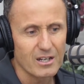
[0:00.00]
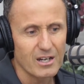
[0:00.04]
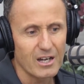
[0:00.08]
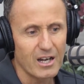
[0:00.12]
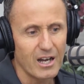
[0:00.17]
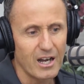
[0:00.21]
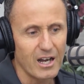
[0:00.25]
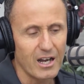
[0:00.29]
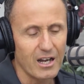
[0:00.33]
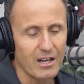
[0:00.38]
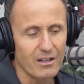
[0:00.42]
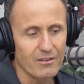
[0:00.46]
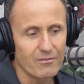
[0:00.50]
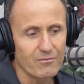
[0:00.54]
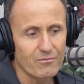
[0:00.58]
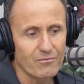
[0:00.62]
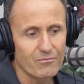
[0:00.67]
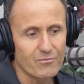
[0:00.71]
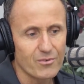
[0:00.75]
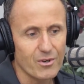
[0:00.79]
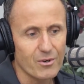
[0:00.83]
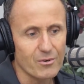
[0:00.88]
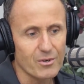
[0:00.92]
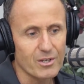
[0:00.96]
uh,
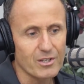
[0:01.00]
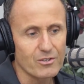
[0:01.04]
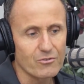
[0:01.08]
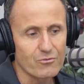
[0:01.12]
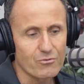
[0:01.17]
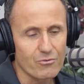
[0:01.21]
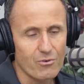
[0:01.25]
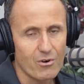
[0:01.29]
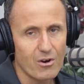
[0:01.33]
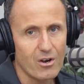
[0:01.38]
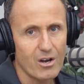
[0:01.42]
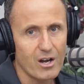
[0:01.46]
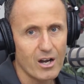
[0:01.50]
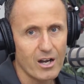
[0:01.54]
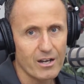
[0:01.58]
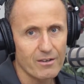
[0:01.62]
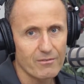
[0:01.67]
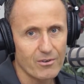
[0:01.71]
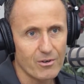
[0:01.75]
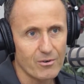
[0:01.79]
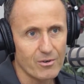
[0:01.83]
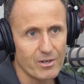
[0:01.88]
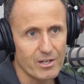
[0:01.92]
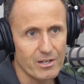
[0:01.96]
very dry,
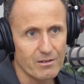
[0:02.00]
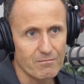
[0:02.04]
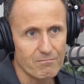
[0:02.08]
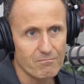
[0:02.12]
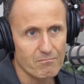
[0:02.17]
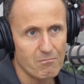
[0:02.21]
very